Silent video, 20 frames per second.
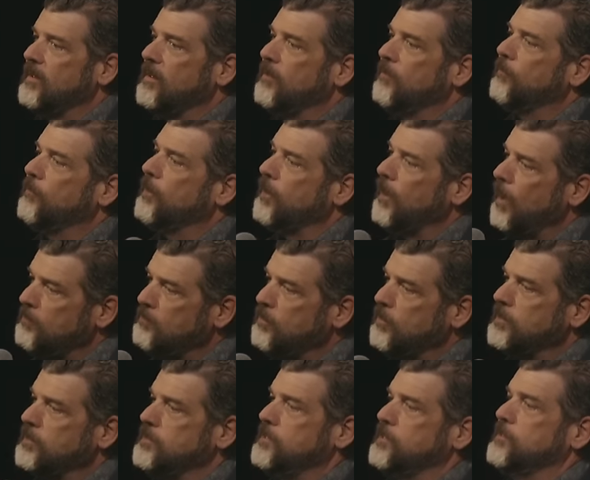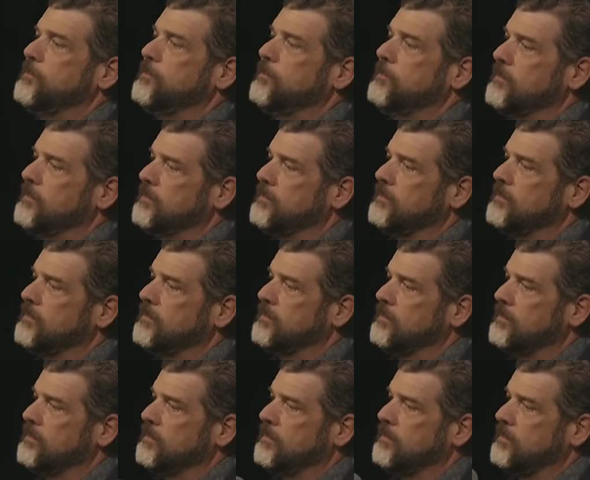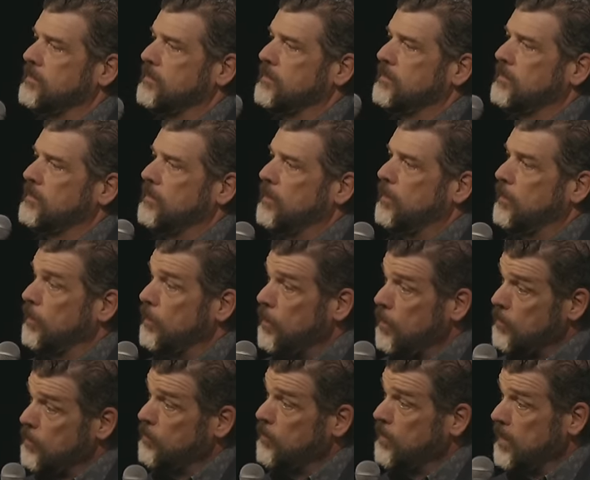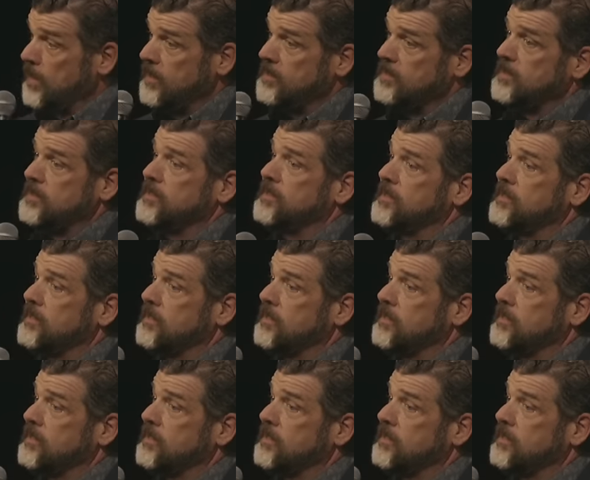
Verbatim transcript: When God brings you a long ways,